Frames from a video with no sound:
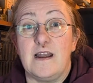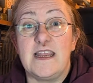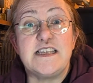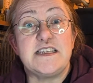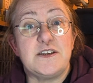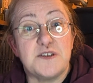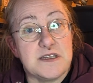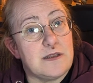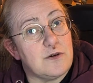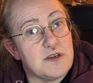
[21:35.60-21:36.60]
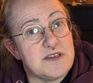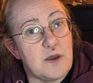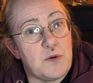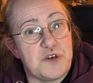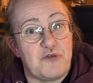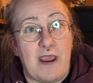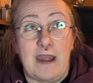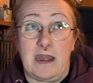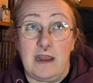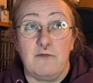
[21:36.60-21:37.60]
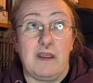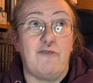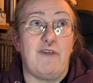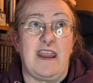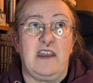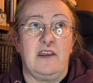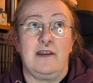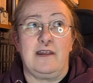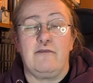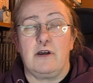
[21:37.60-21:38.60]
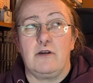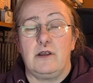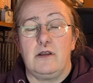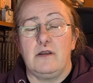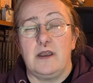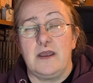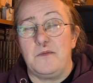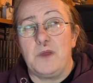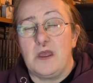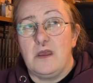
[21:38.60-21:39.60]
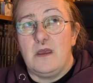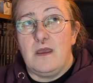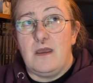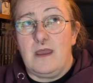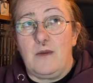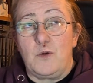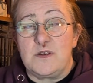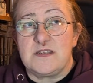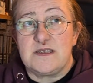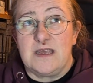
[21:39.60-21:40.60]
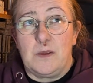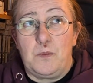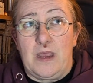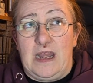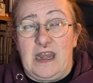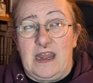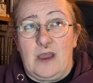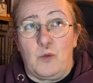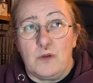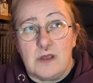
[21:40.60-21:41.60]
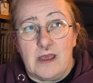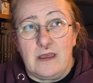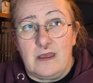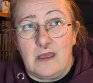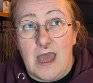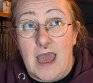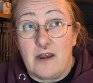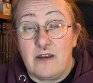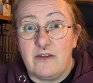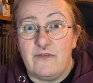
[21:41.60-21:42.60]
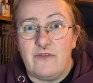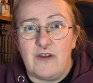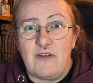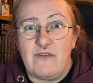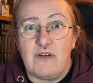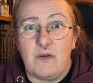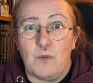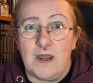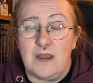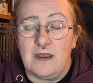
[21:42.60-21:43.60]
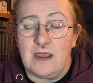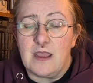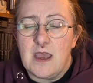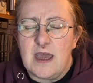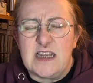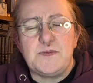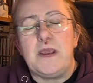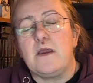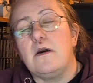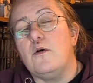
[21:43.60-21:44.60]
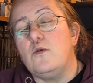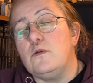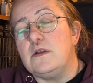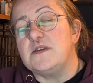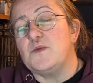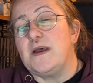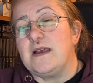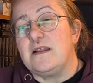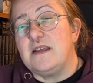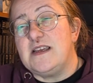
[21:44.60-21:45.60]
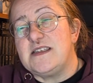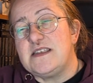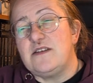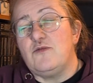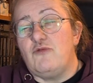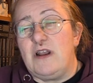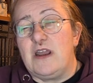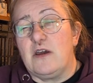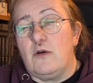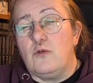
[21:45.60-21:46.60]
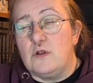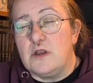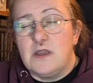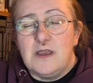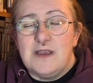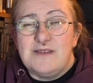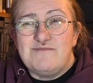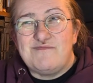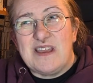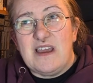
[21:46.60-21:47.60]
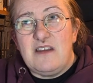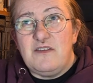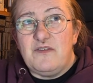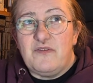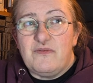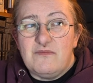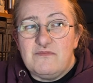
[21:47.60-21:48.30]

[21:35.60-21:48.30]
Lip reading: At least it doesn't look as though it's raining. It rained earlier on, and it was pinging it down, and very, very windy. And it's been cold as well. It's still really cold. Kind of